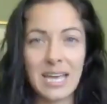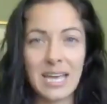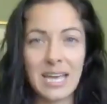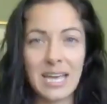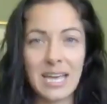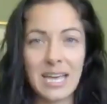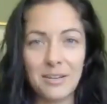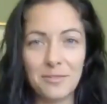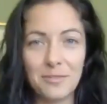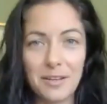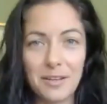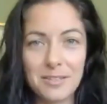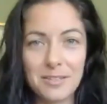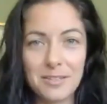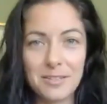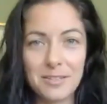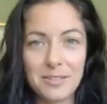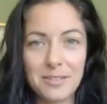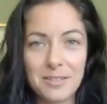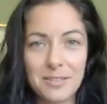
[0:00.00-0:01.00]
of us,
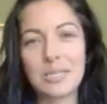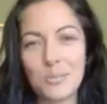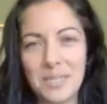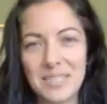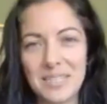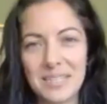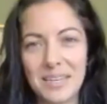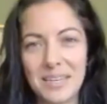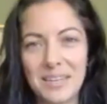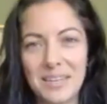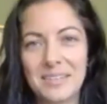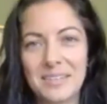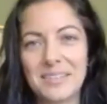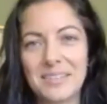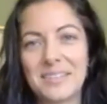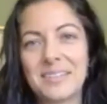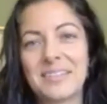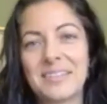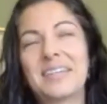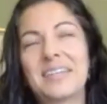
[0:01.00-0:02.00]
is Pitta.
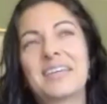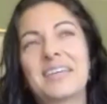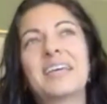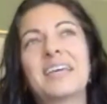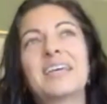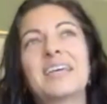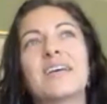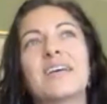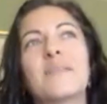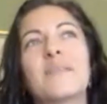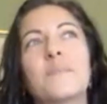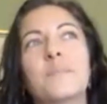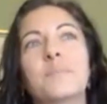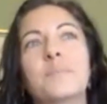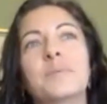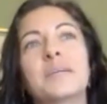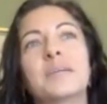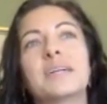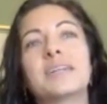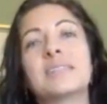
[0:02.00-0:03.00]

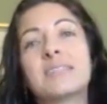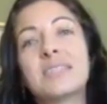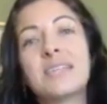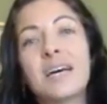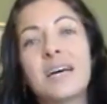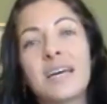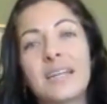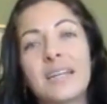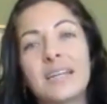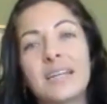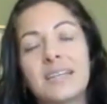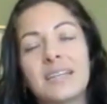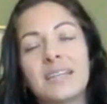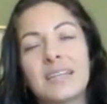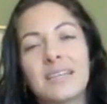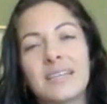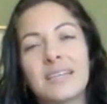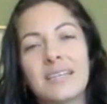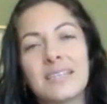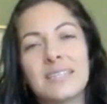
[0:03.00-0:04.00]
Because the sun
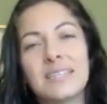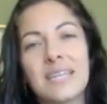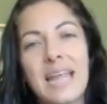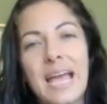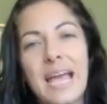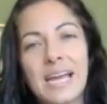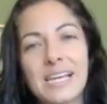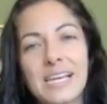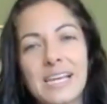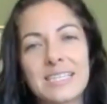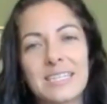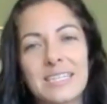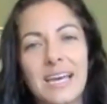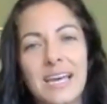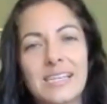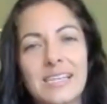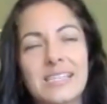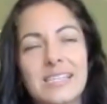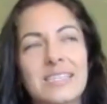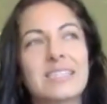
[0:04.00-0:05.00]
is in
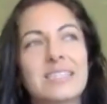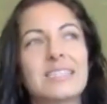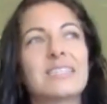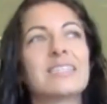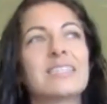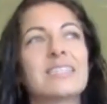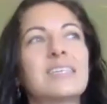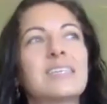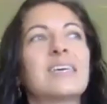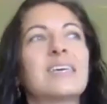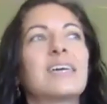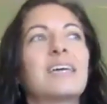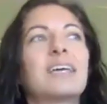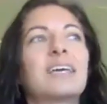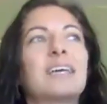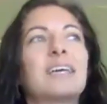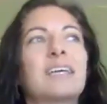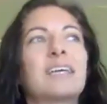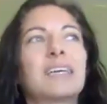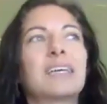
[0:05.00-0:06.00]
excess
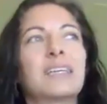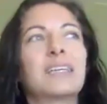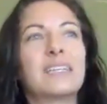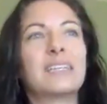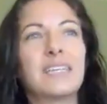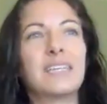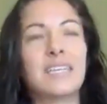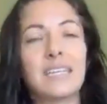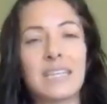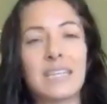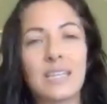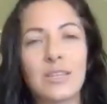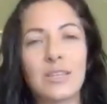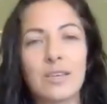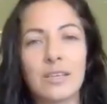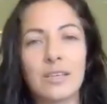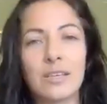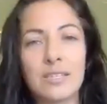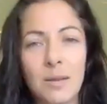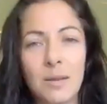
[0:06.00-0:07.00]
in
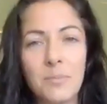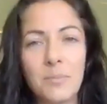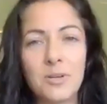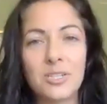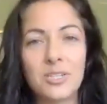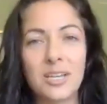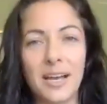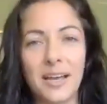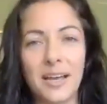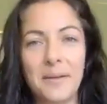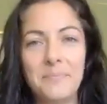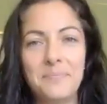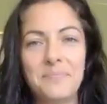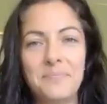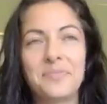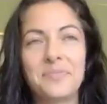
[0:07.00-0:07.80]
the summertime,